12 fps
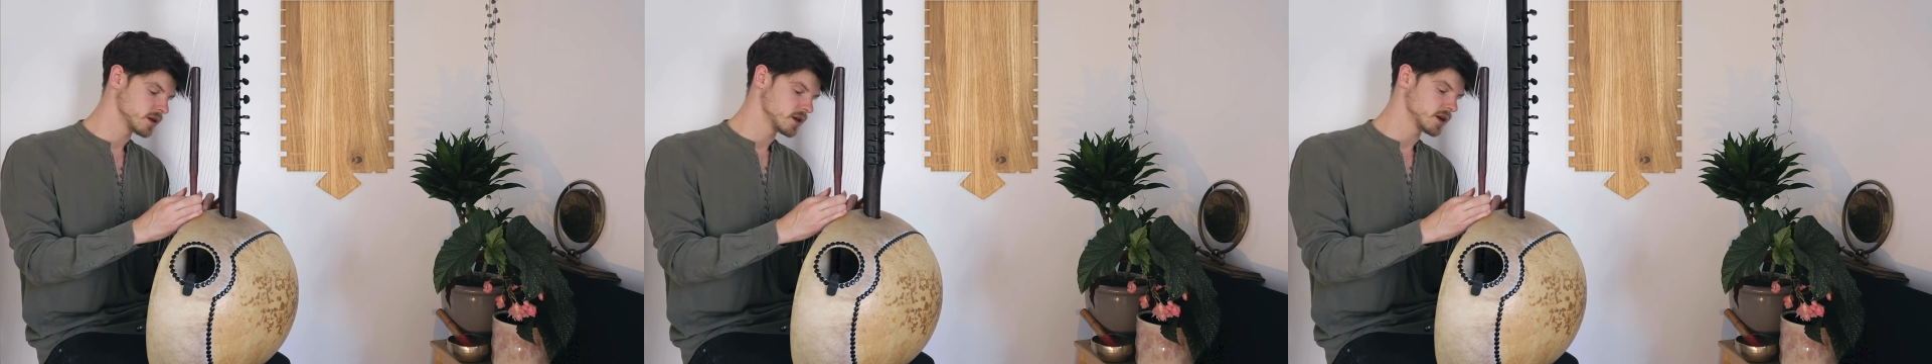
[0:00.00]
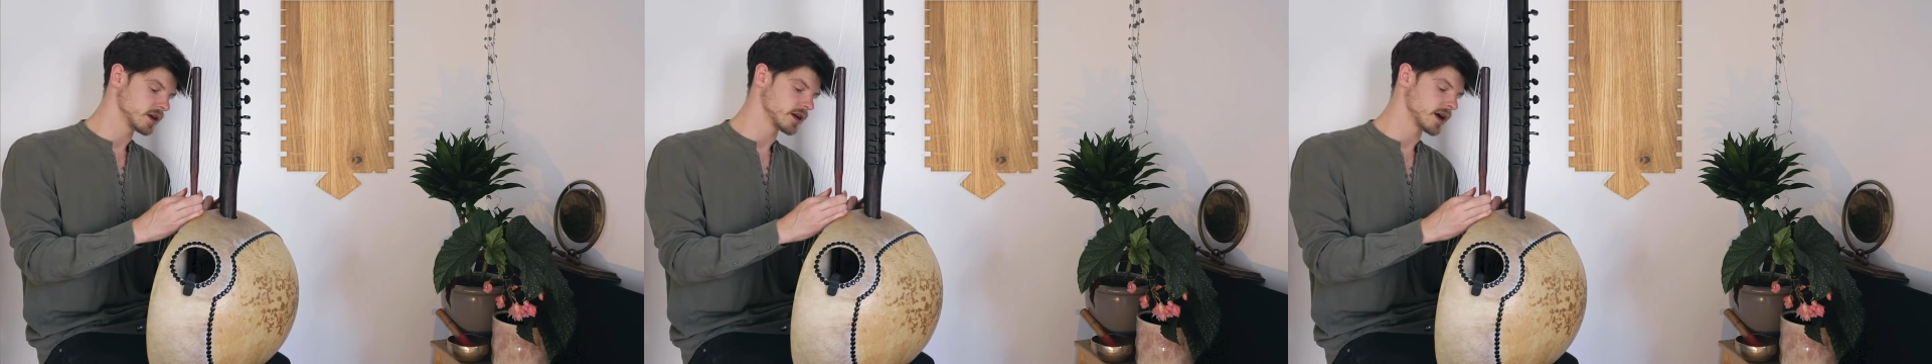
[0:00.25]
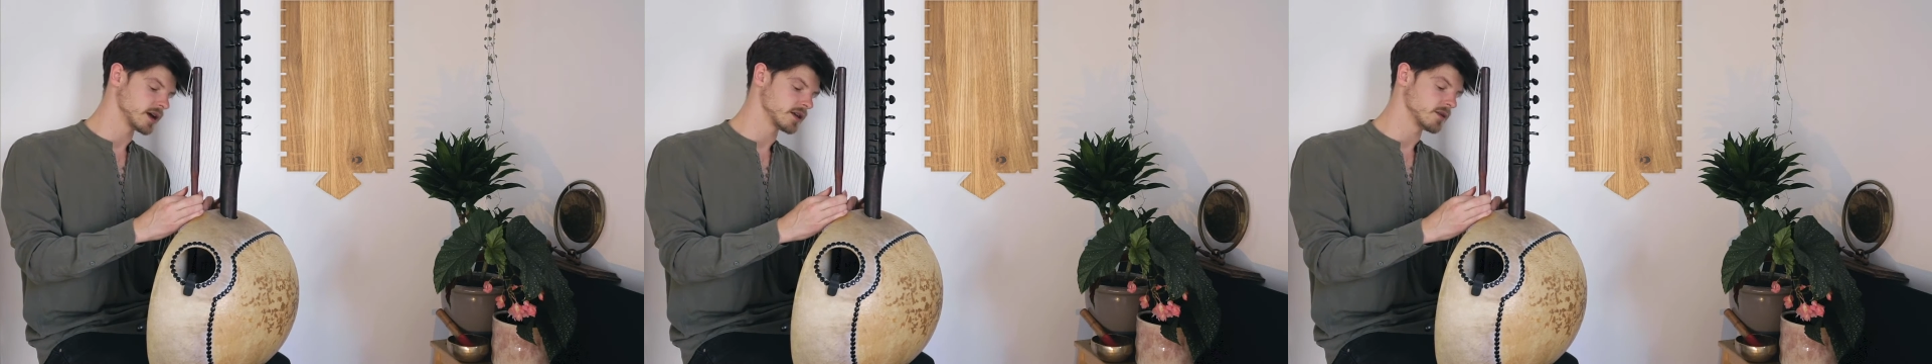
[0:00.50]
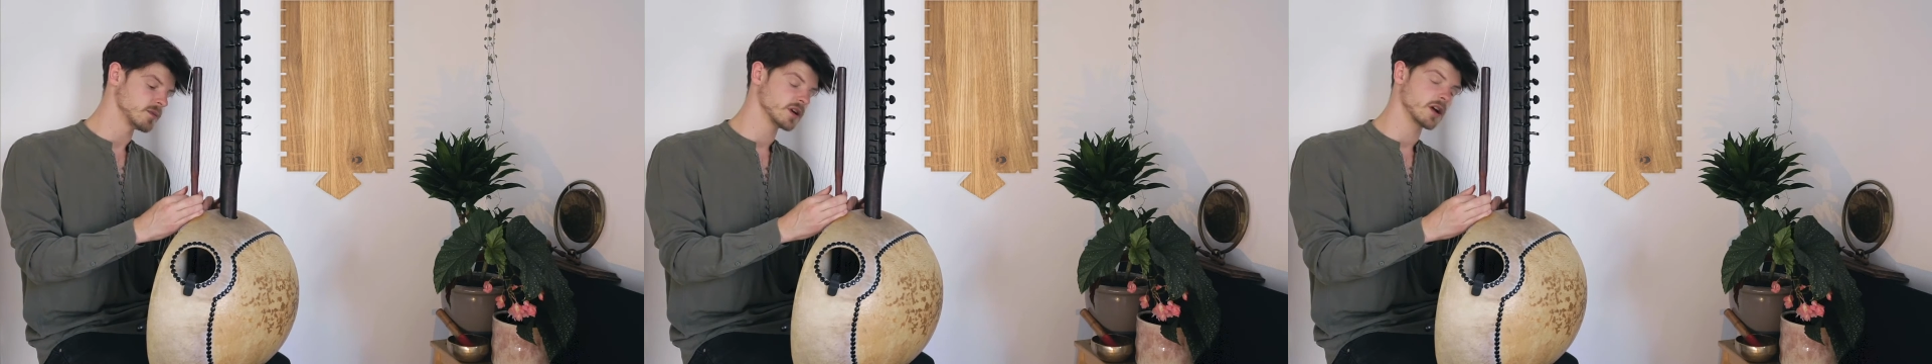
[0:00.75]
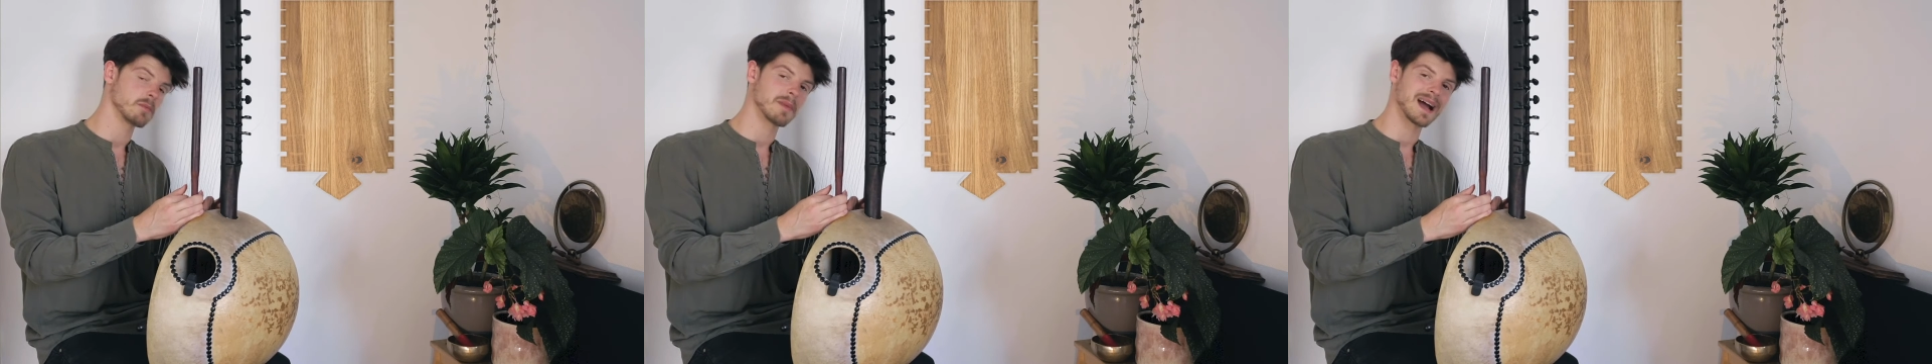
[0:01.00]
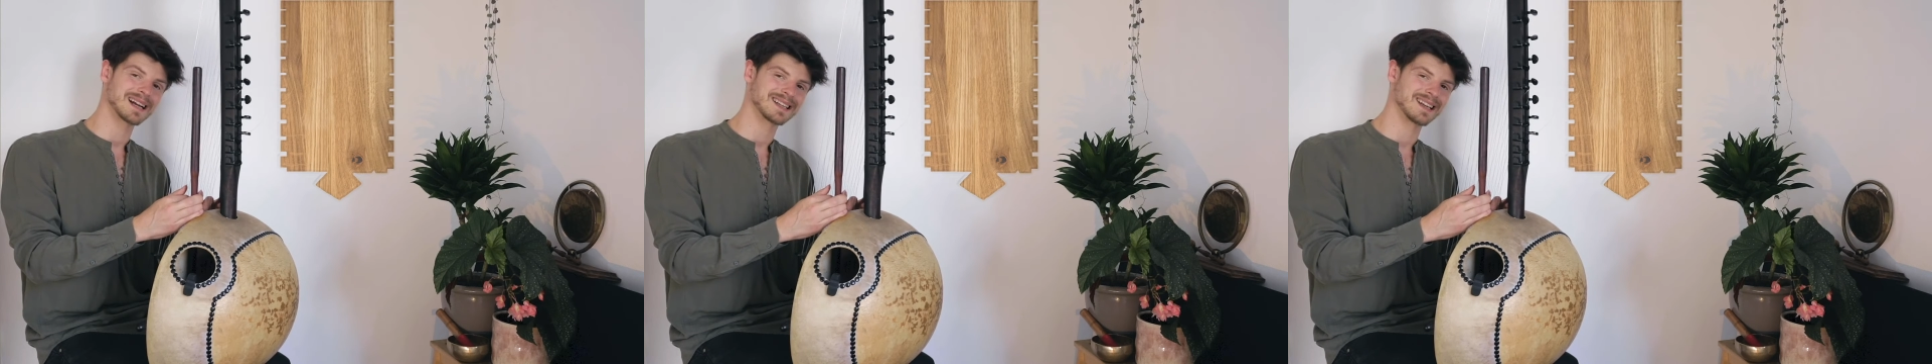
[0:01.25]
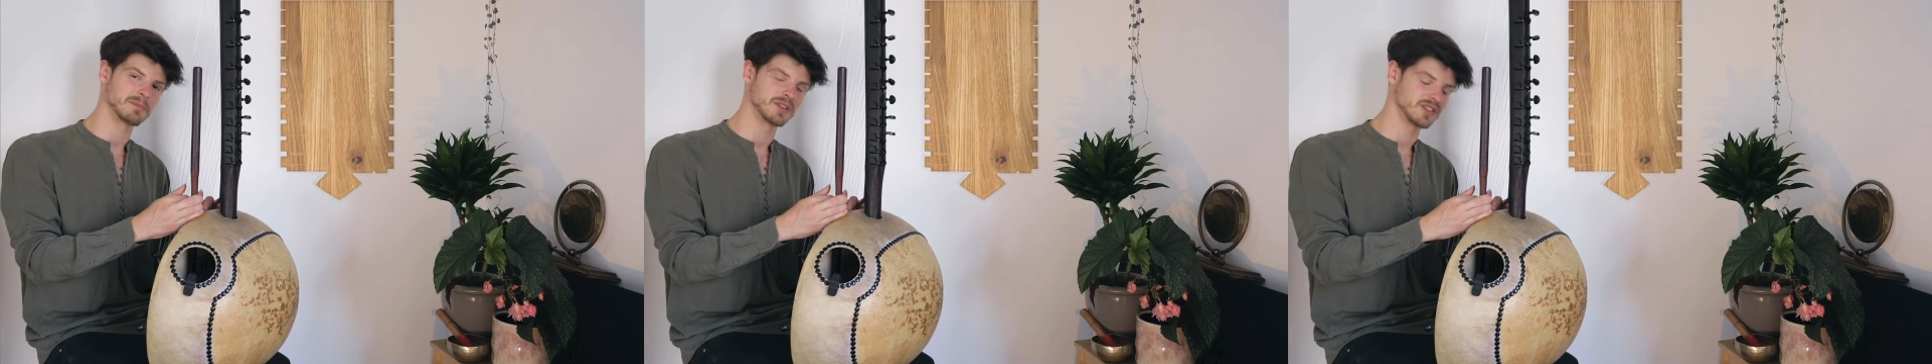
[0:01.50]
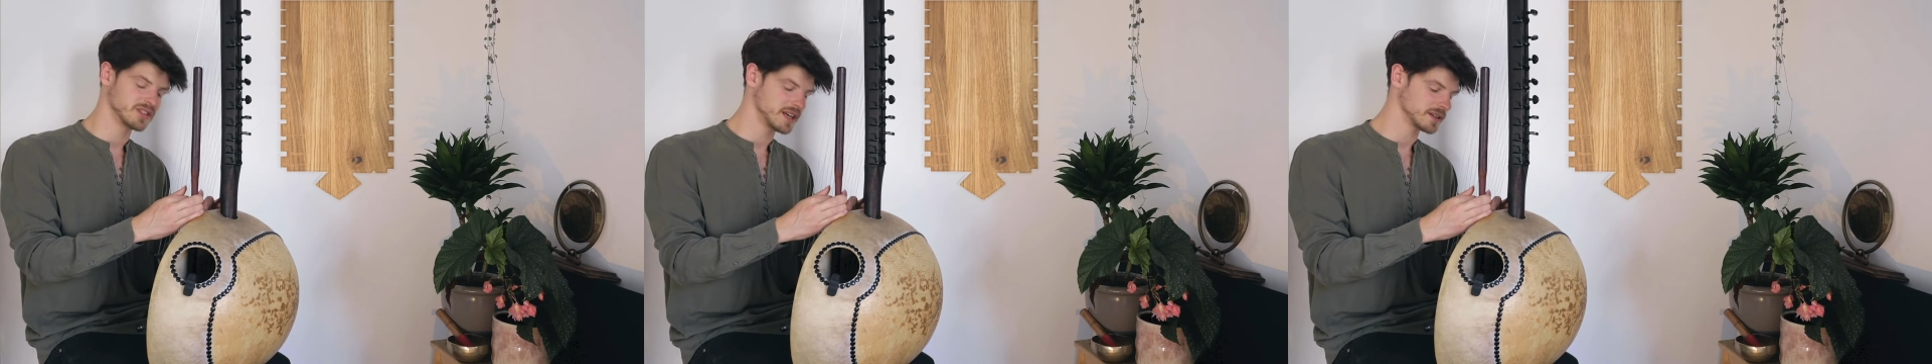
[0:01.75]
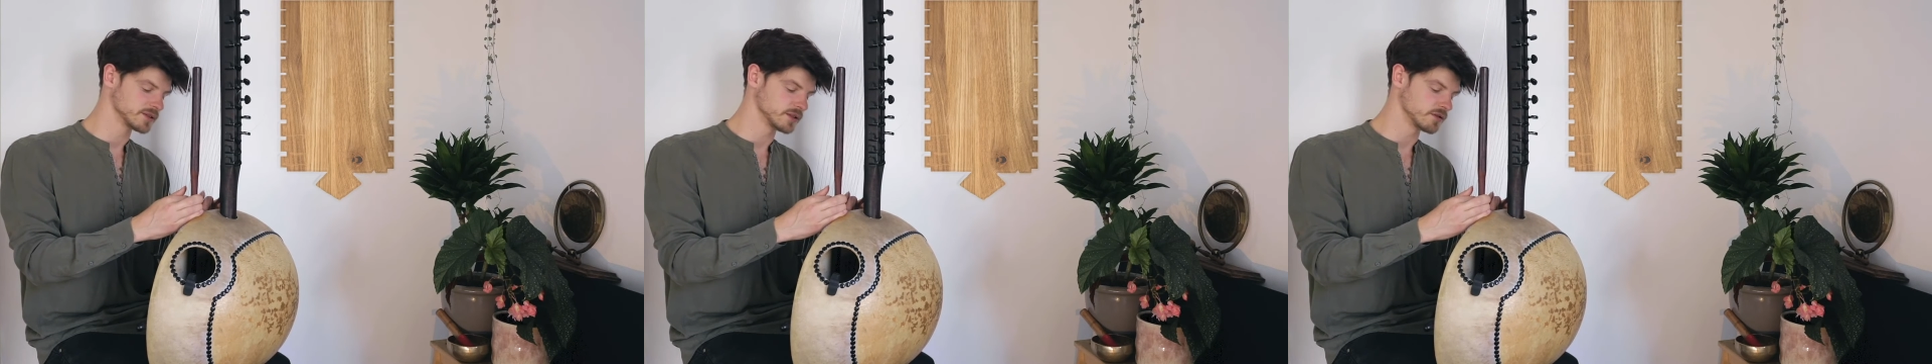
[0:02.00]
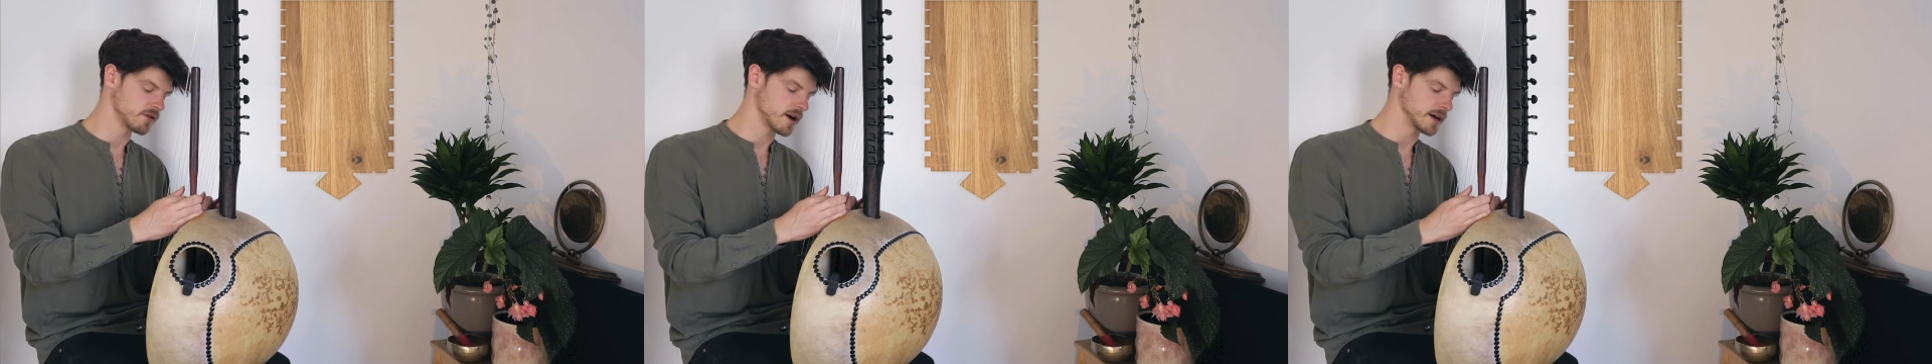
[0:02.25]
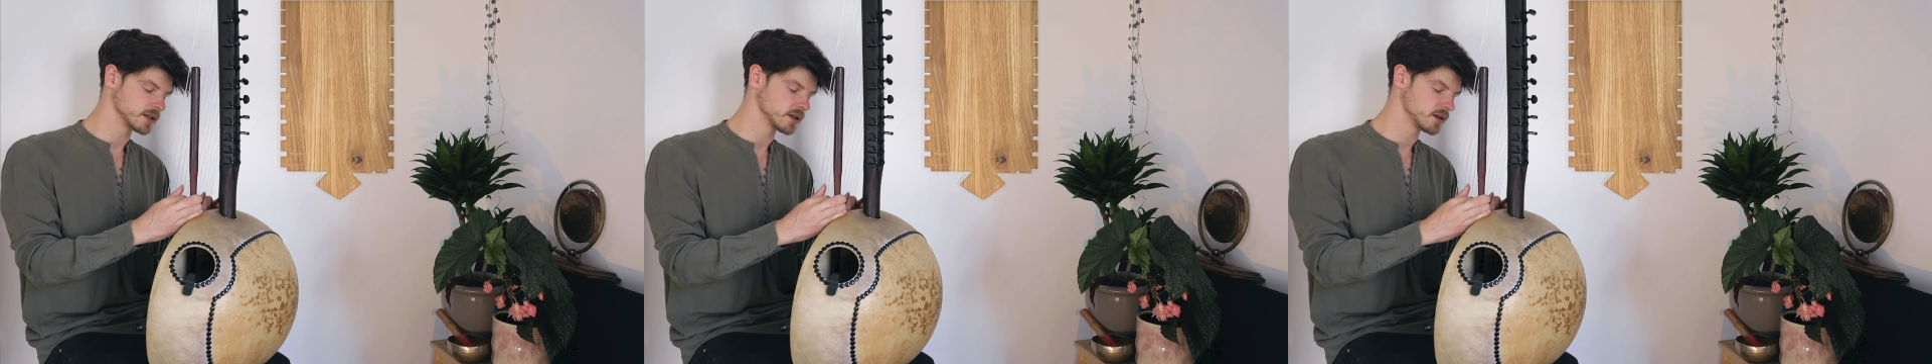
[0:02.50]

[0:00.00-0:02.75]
3. Okay, and then we go back to number 6 on the right.